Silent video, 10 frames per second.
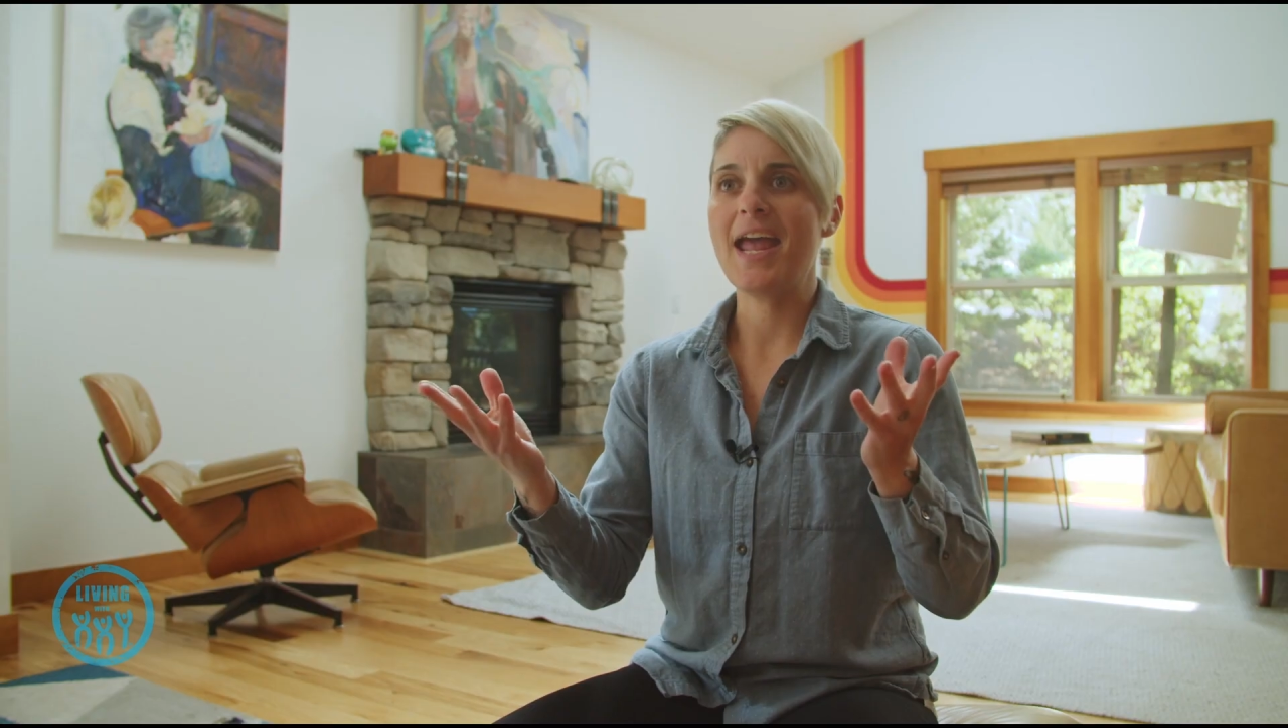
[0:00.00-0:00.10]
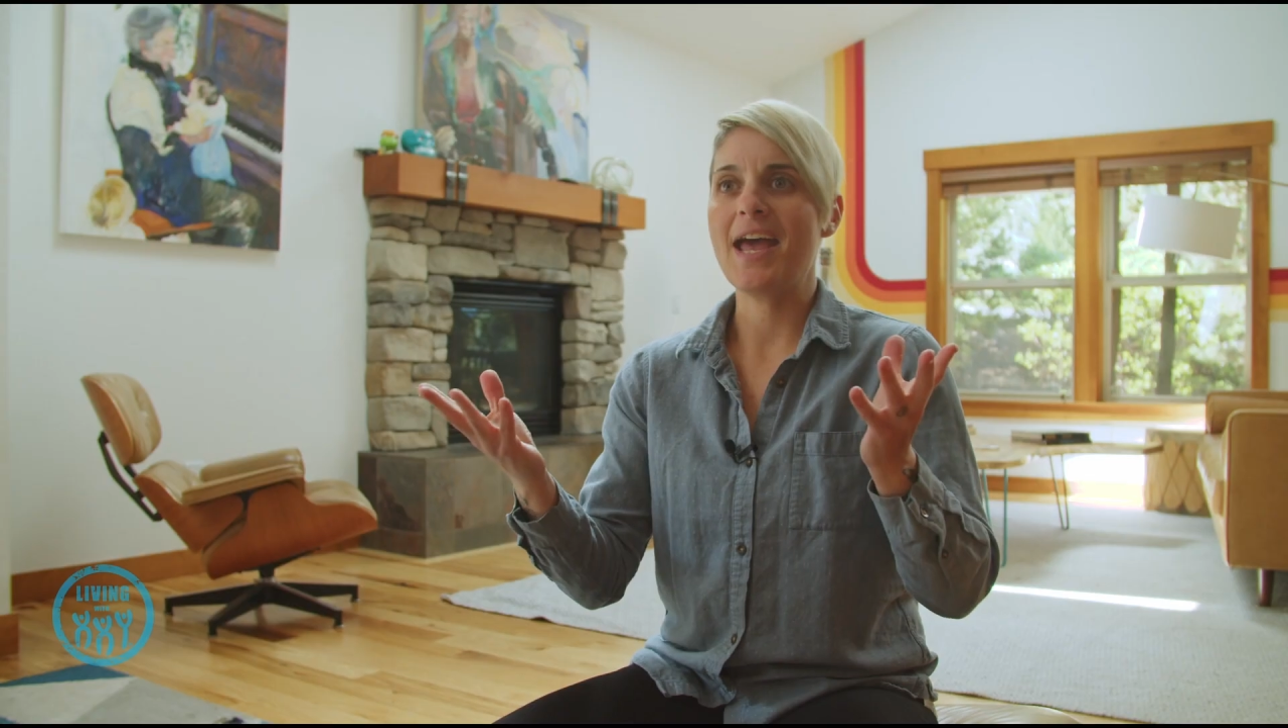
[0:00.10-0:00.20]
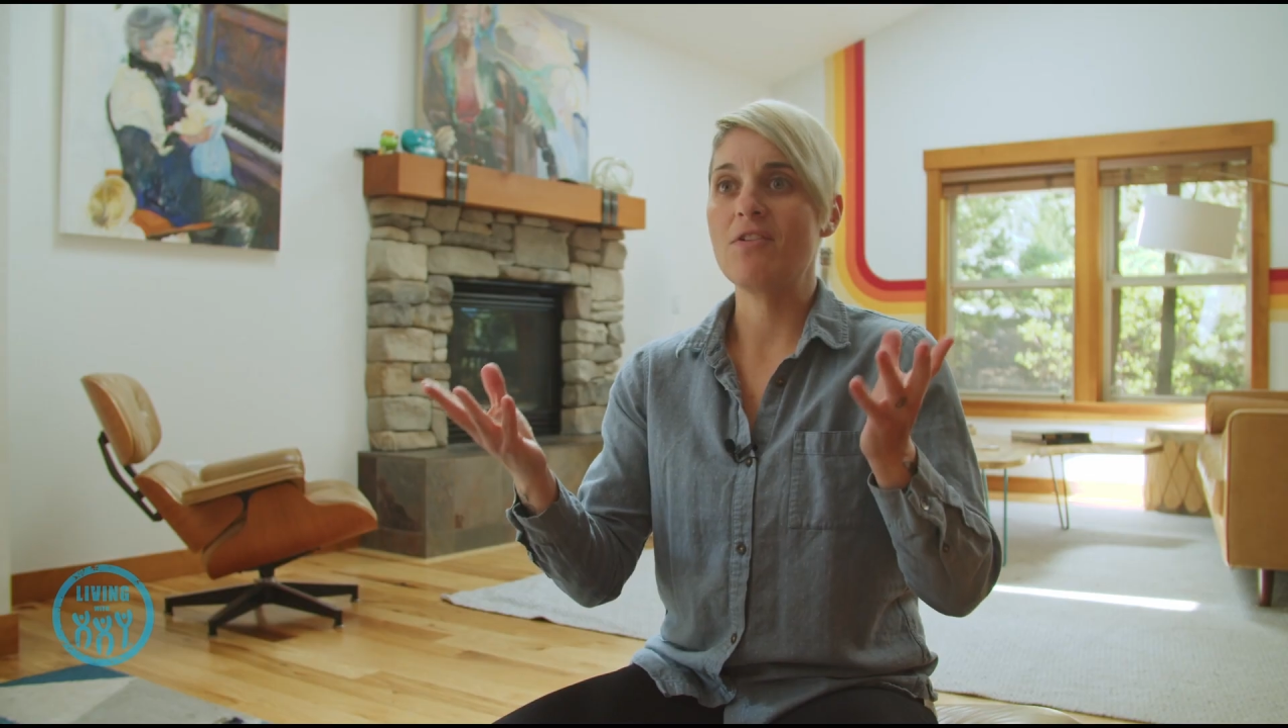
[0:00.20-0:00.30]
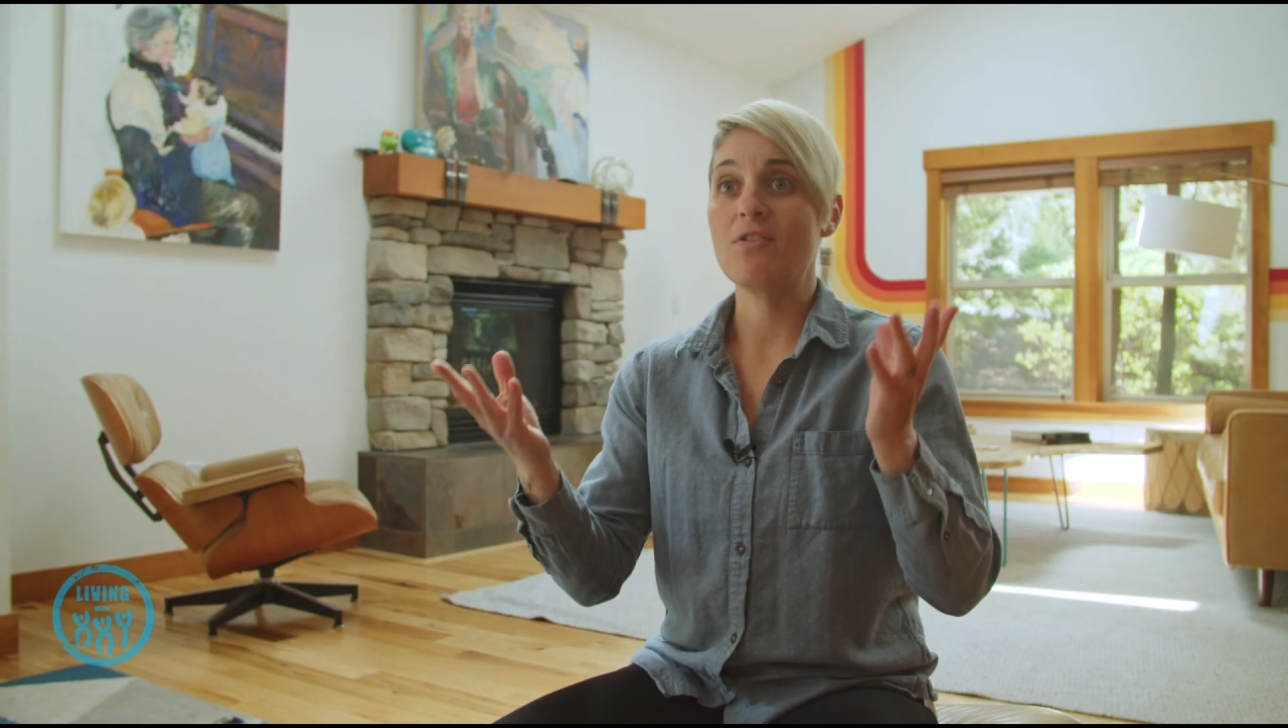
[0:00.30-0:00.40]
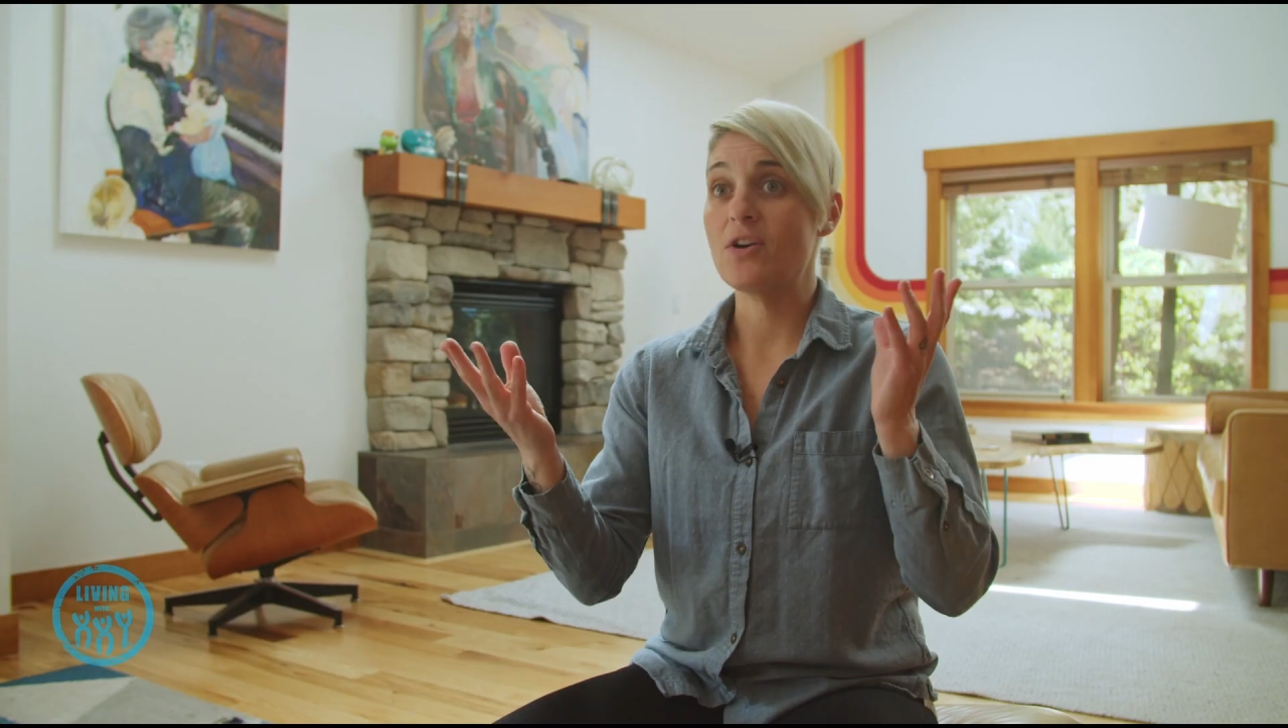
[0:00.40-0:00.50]

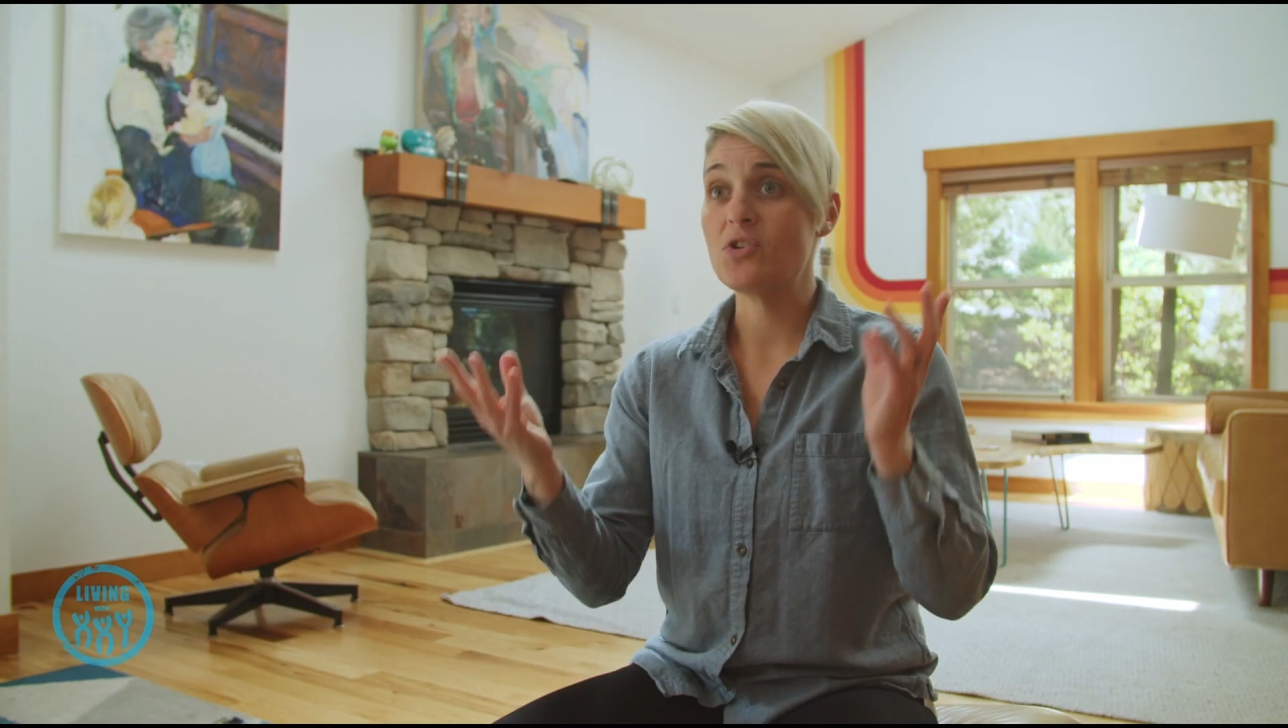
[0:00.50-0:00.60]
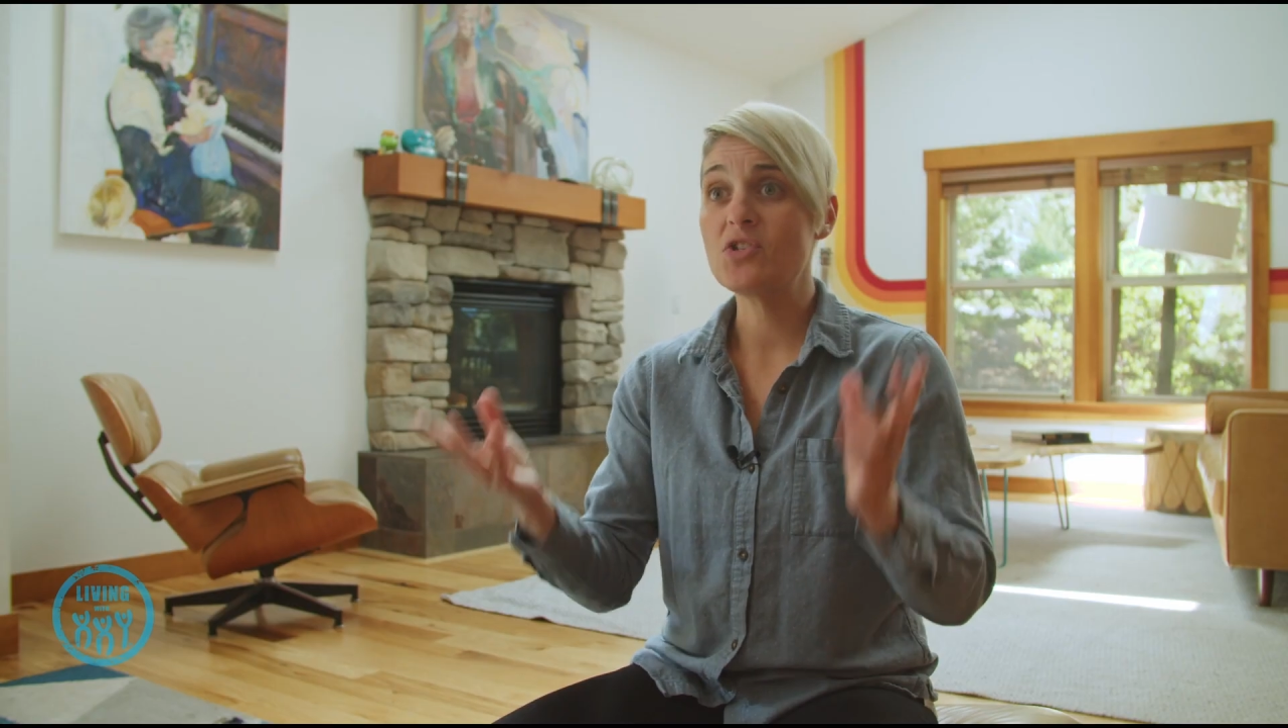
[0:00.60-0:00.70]
and they're